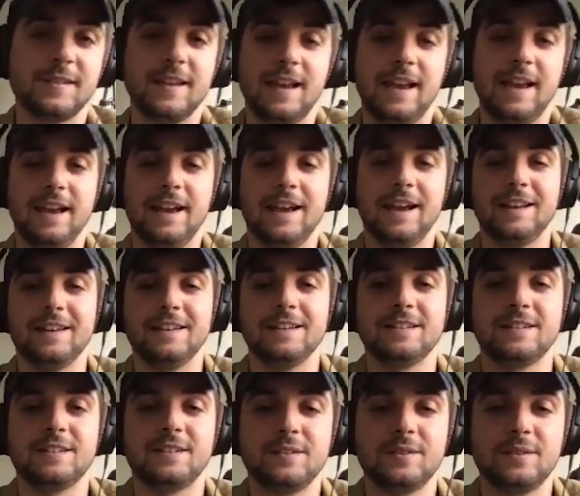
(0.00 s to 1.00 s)
and
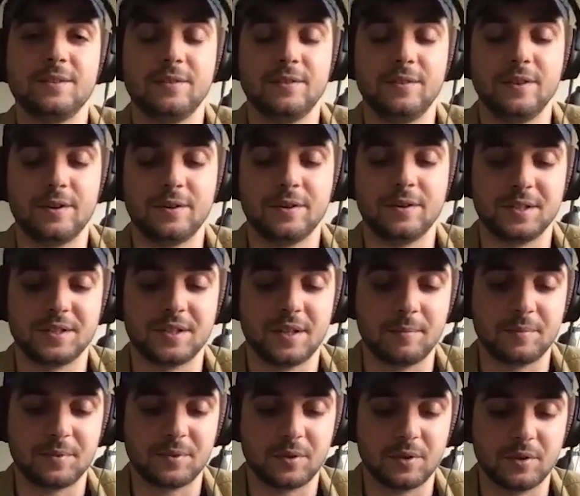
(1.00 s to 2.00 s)
there is
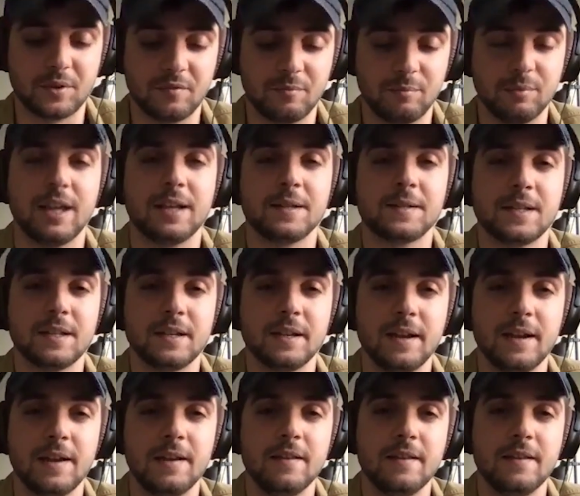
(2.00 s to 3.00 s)
some sort of blessing
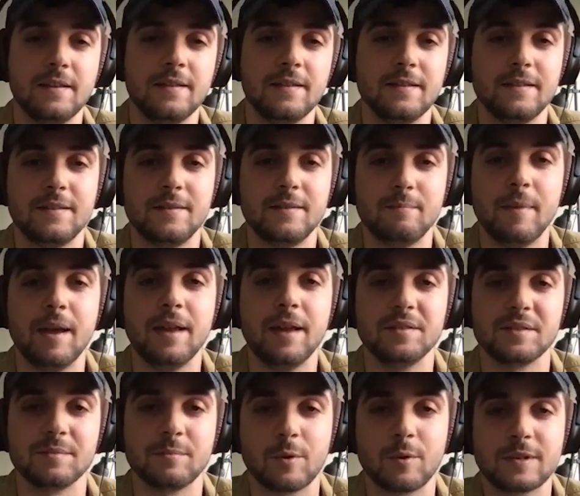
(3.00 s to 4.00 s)
in
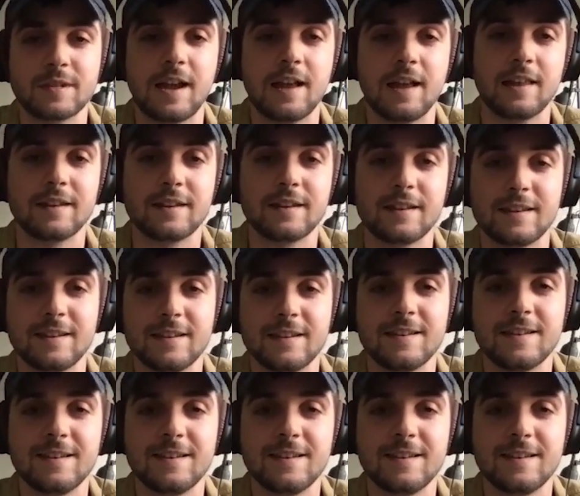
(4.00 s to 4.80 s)
men's mortality